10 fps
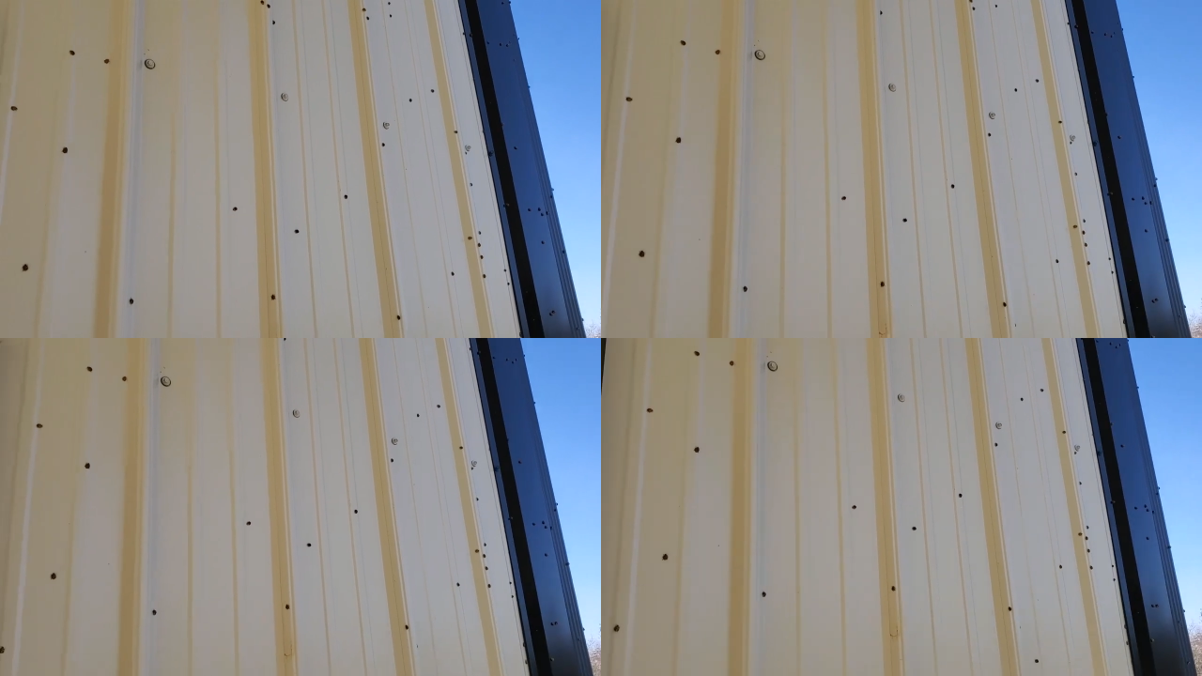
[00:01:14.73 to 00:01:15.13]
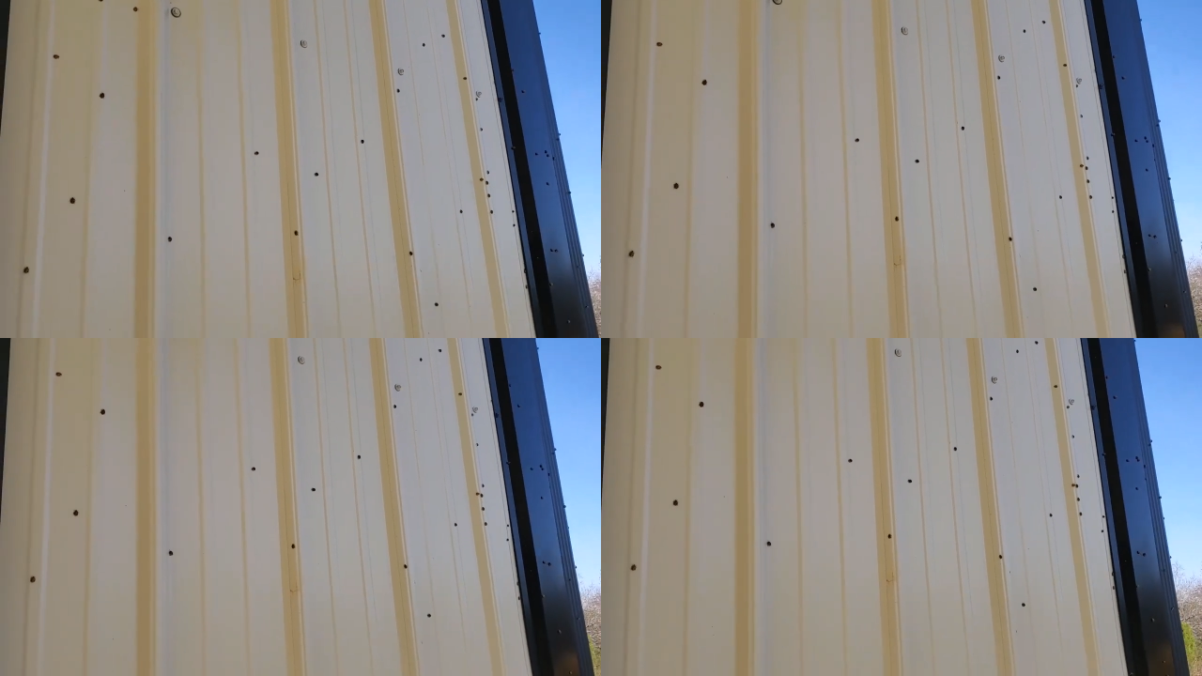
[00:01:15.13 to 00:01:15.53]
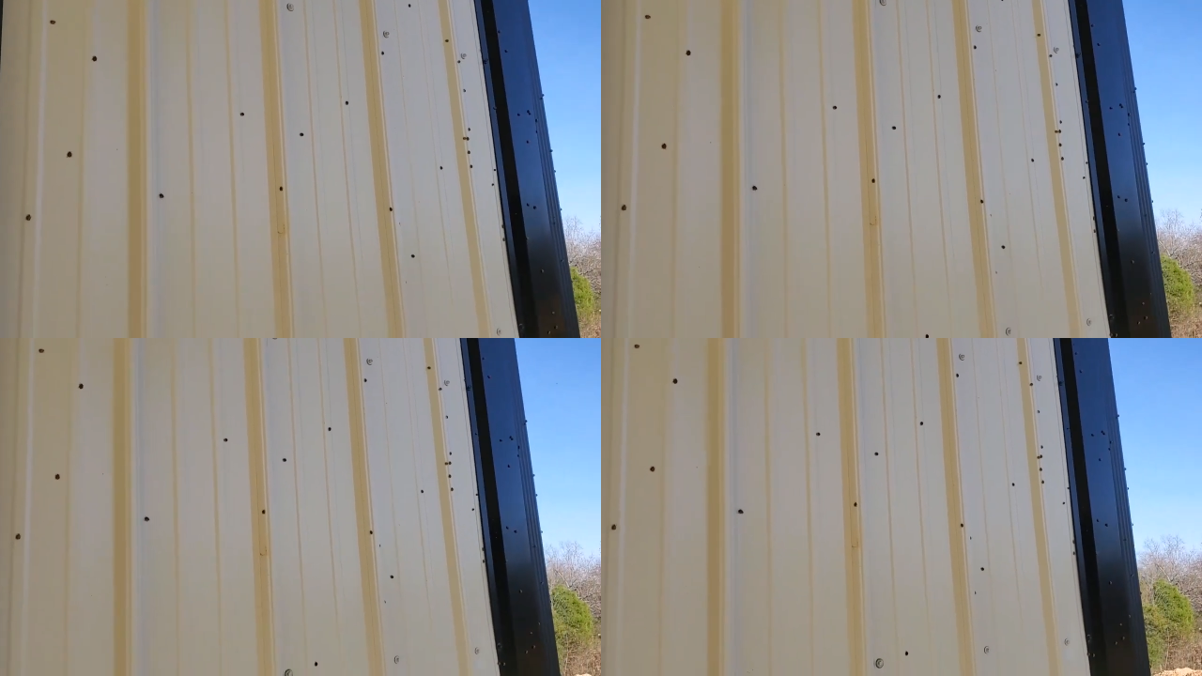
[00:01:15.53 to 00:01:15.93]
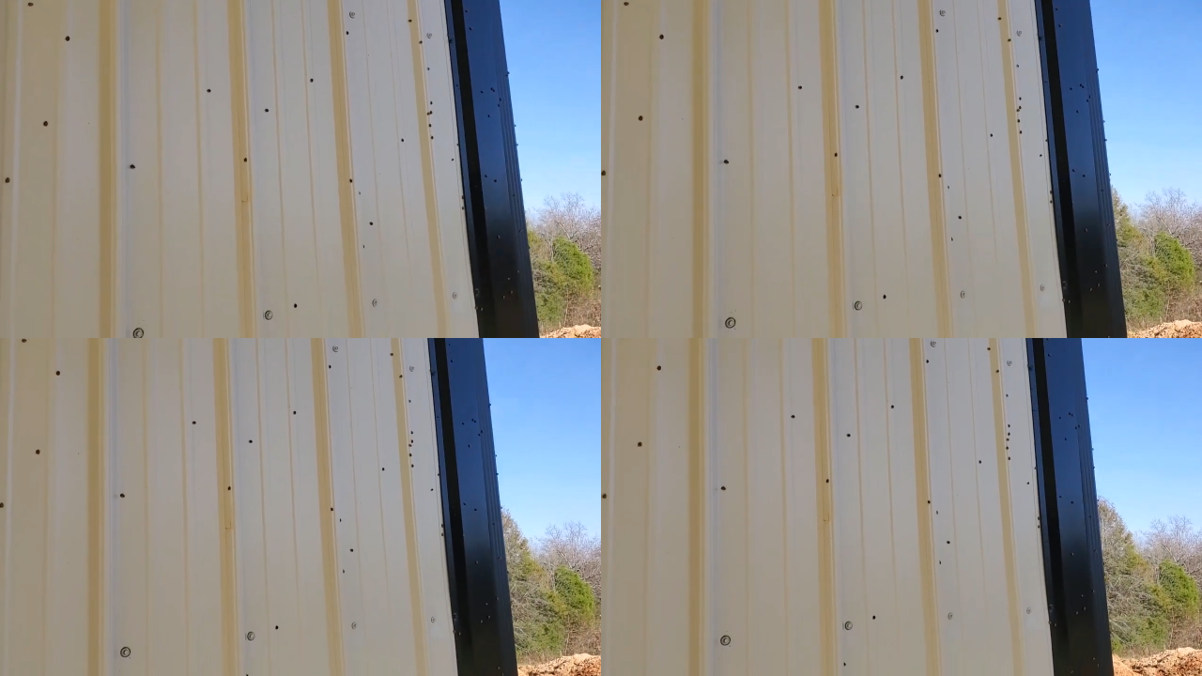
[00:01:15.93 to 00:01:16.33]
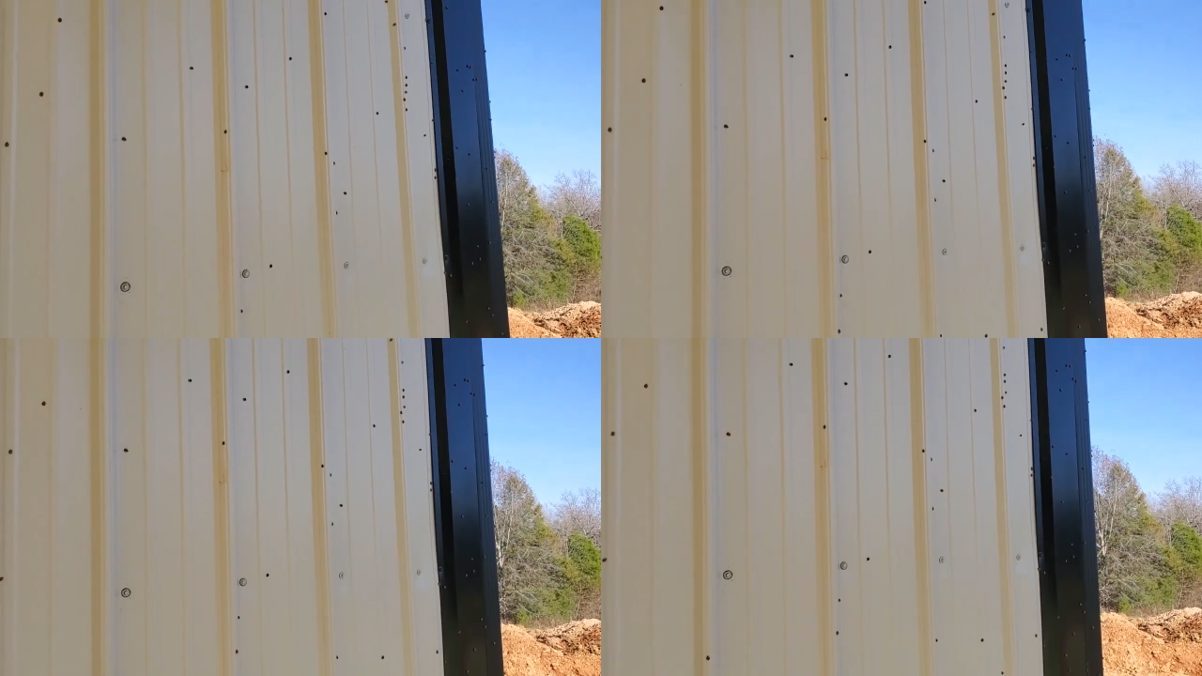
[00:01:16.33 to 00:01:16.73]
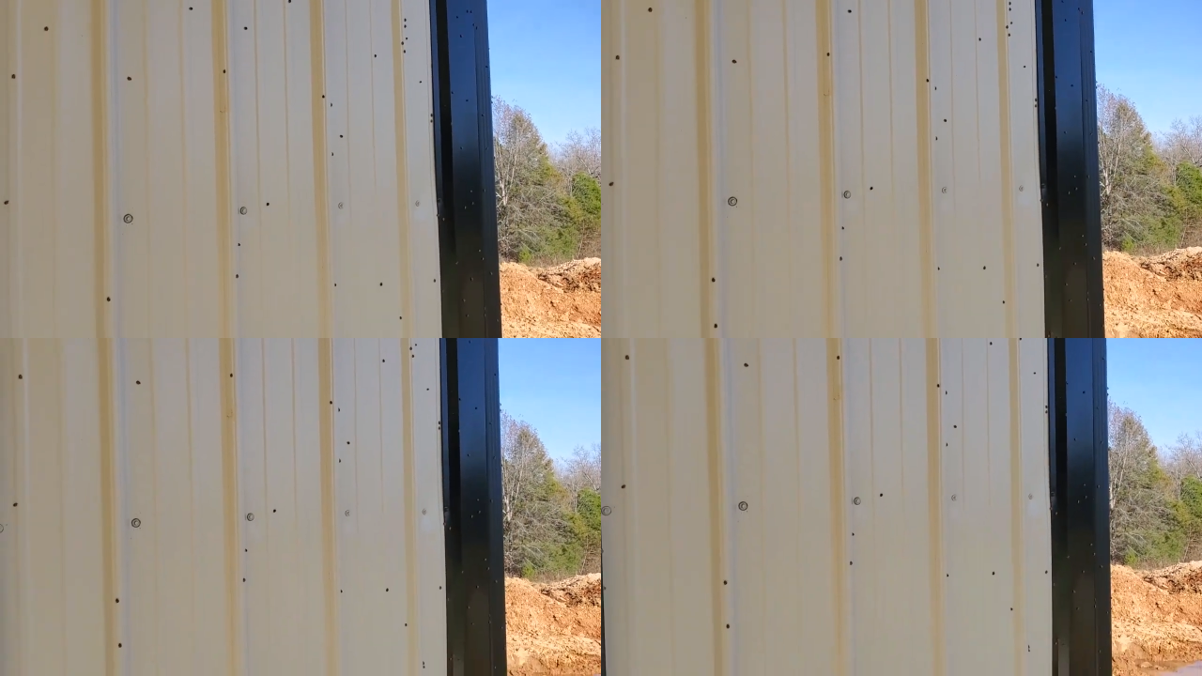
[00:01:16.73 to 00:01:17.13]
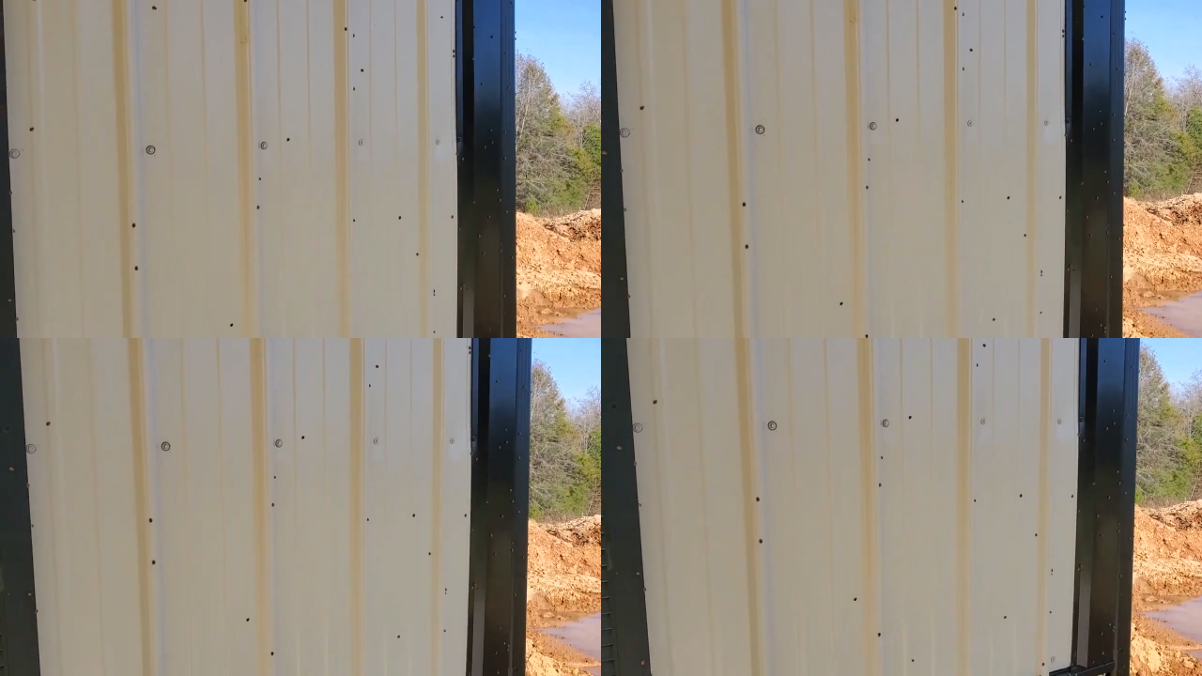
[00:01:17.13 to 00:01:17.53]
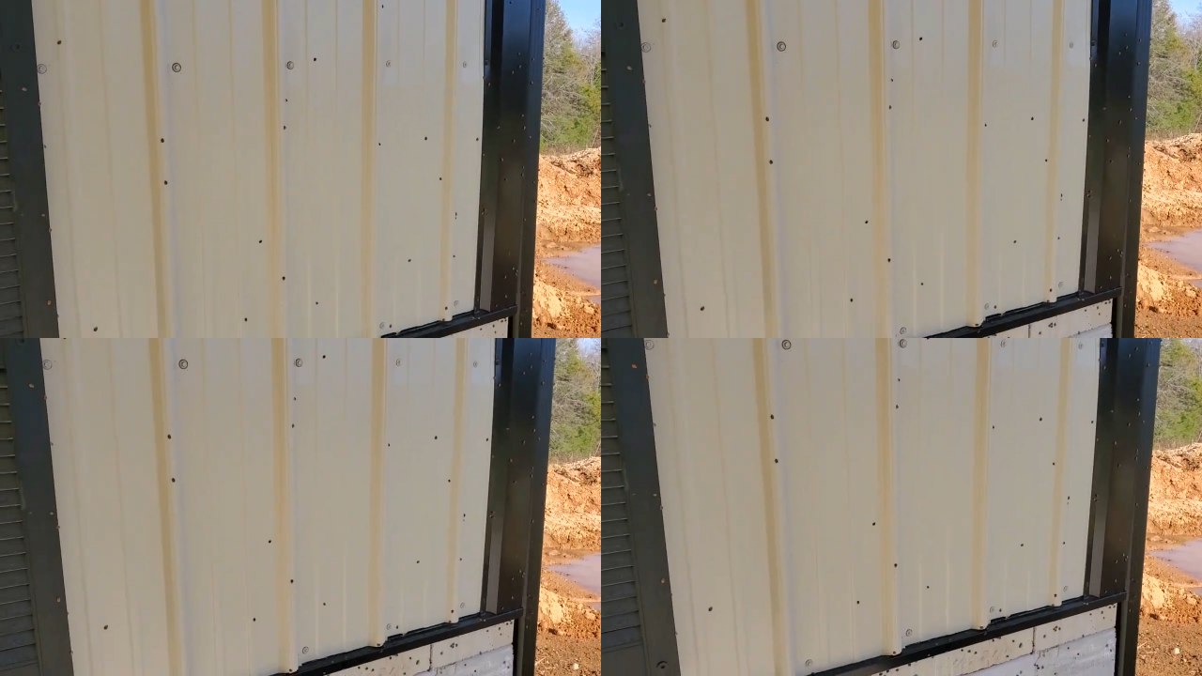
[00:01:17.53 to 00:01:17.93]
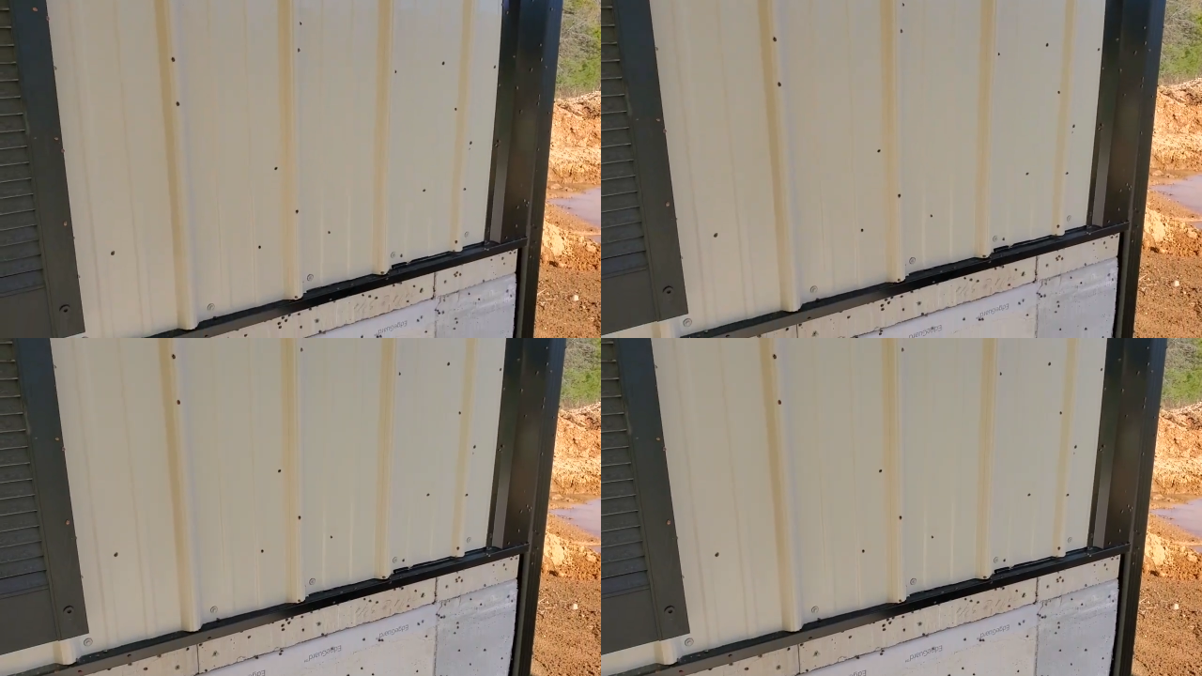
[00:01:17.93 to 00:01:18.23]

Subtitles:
(no speaker visible)